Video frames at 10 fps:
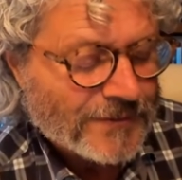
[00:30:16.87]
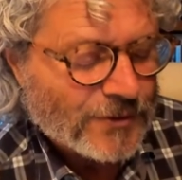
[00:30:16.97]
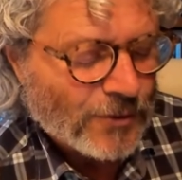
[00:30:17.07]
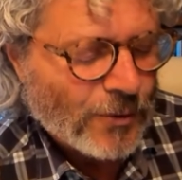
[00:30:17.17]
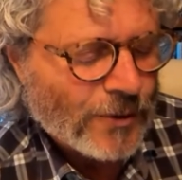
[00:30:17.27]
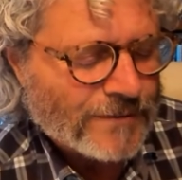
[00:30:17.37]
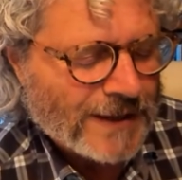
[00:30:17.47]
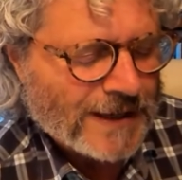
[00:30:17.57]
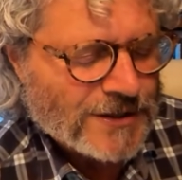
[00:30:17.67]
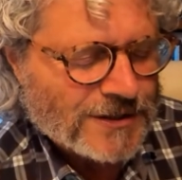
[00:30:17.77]
to all of
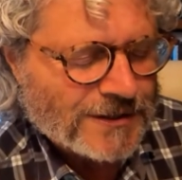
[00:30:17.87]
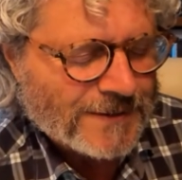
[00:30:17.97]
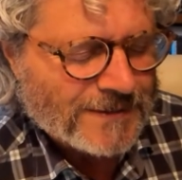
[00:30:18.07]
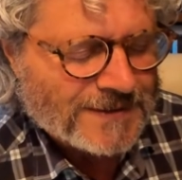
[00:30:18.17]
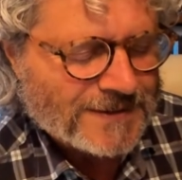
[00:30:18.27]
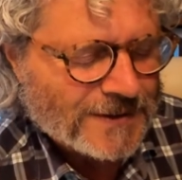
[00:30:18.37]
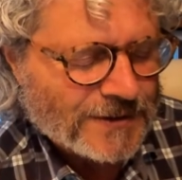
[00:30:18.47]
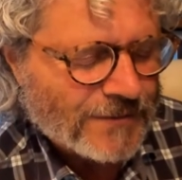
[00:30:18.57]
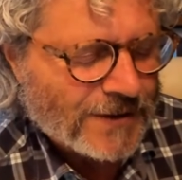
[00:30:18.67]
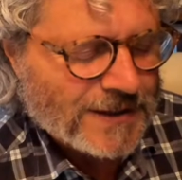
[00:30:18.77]
nature
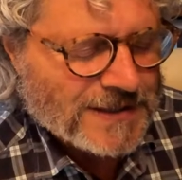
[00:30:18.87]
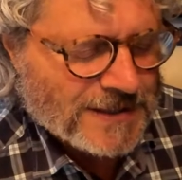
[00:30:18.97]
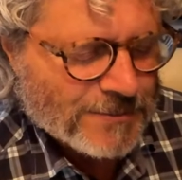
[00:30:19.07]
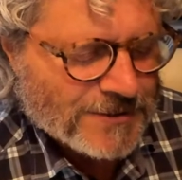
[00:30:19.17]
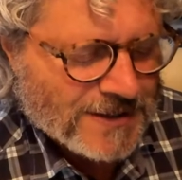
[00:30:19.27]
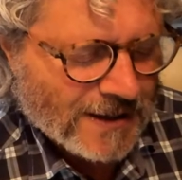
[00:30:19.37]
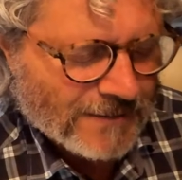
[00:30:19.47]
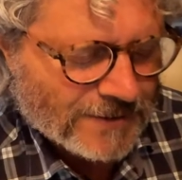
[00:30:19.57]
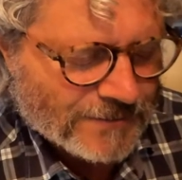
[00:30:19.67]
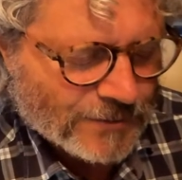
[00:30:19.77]
at the very deepest
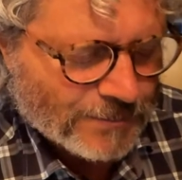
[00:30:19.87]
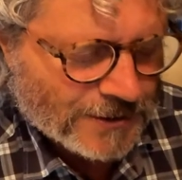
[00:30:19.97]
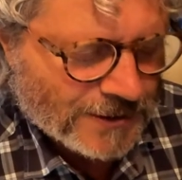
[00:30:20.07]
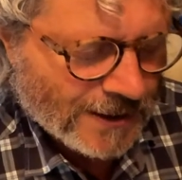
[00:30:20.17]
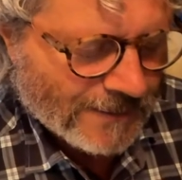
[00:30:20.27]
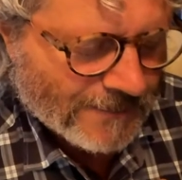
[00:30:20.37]
level of your being.